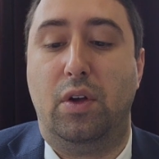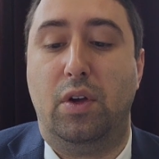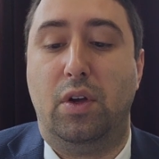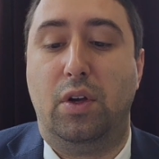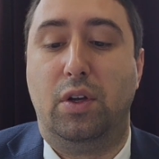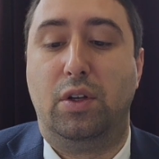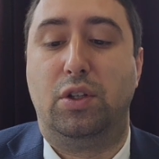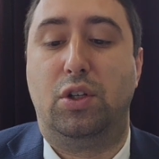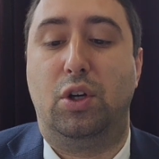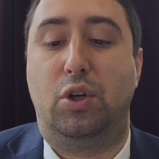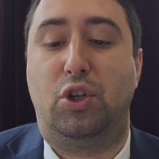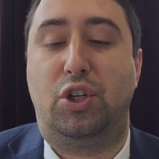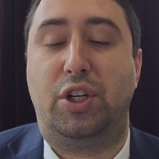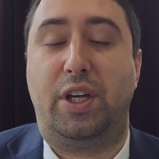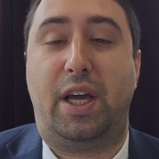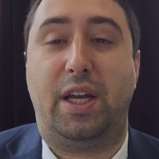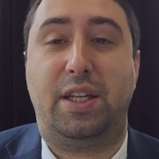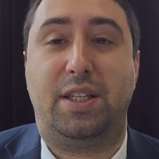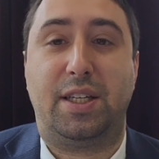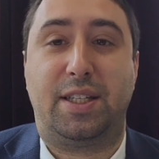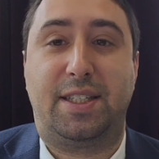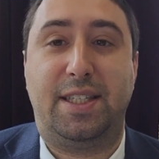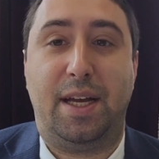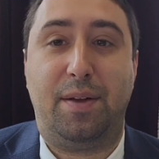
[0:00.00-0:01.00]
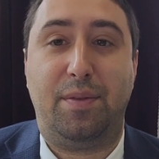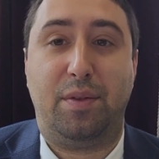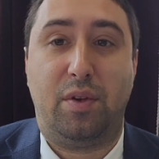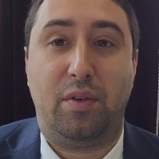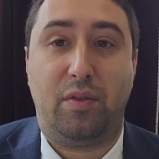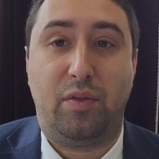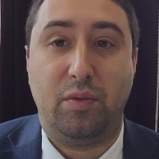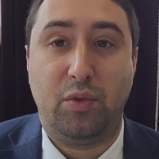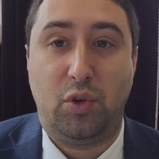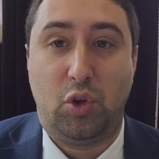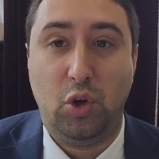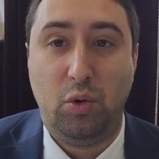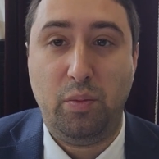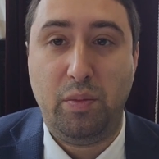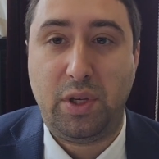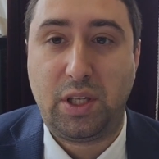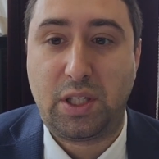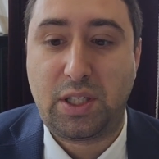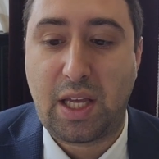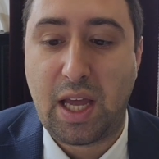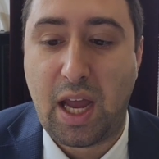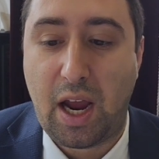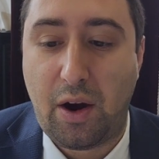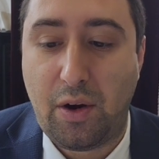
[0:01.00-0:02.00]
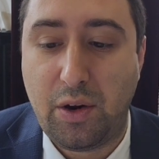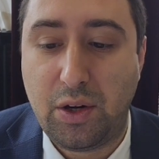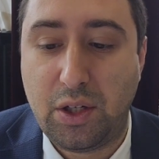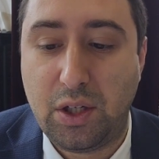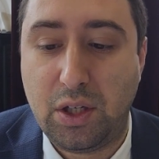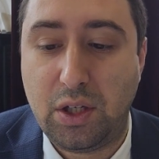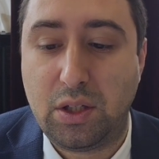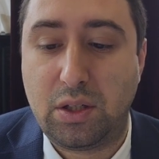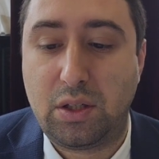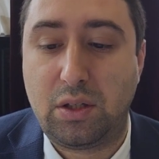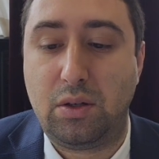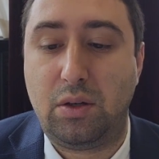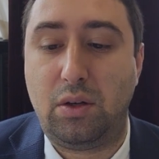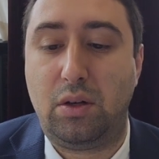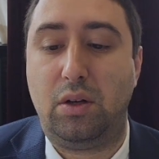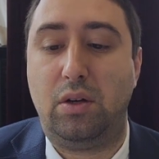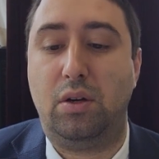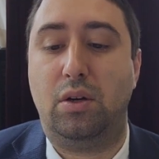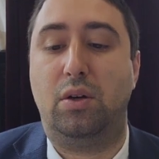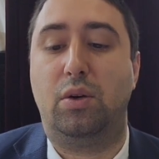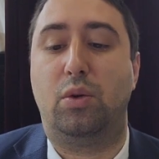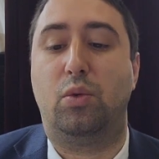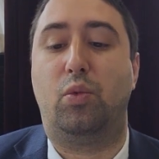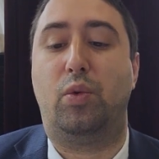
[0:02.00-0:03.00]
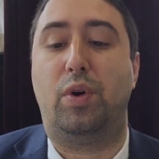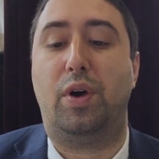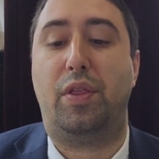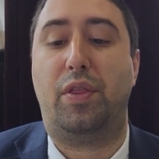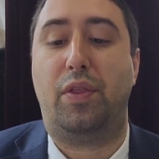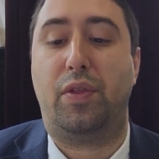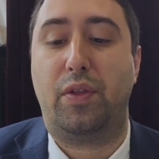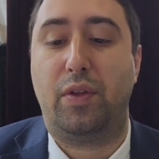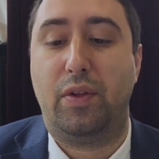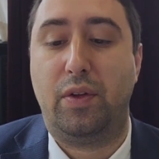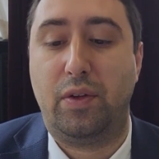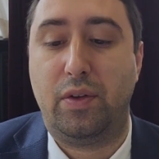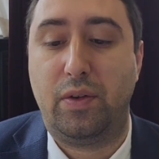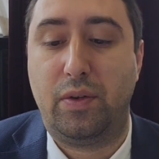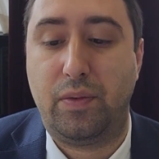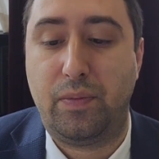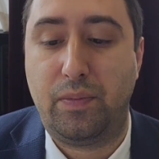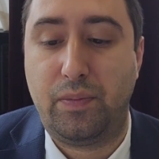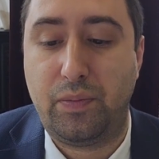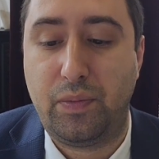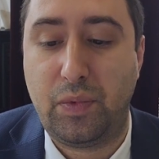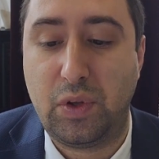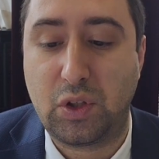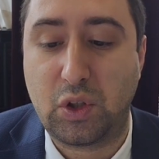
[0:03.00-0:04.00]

So she gets exempted from 2 miscarriages with this